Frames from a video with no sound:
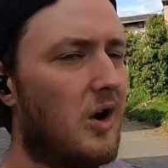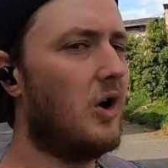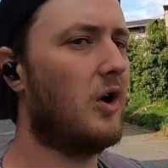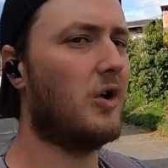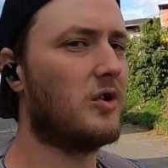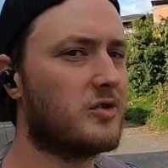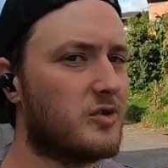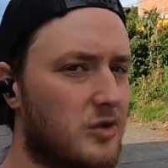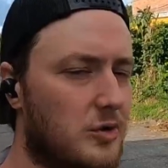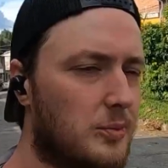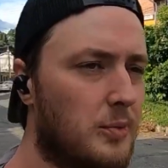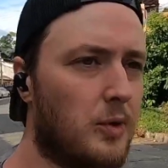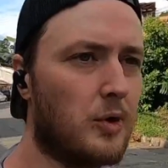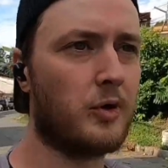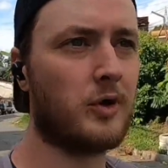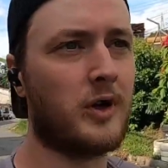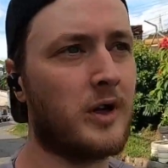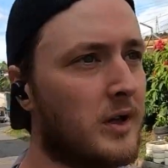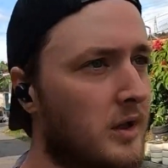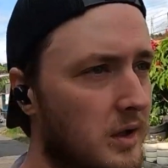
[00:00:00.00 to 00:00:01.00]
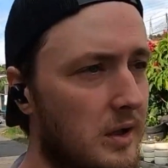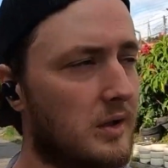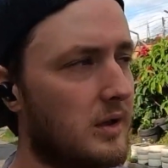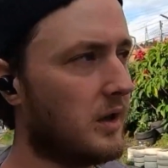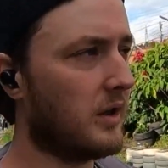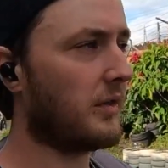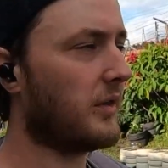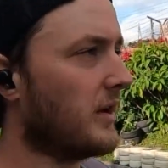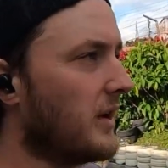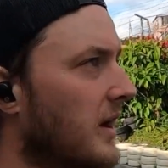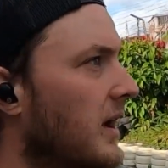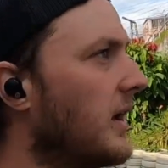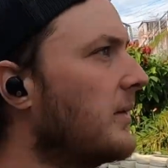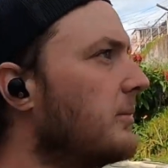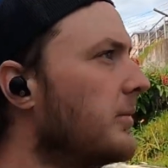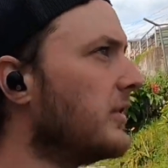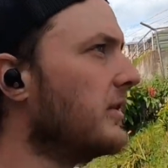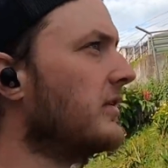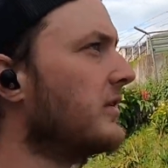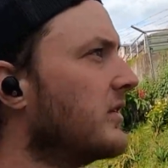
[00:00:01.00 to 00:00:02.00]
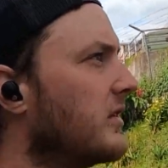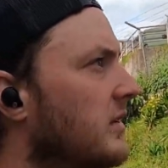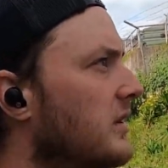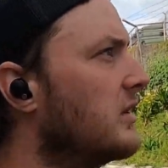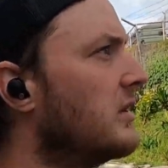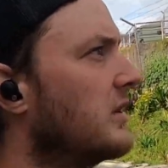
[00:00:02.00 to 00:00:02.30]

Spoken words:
Also boring. Nothing happened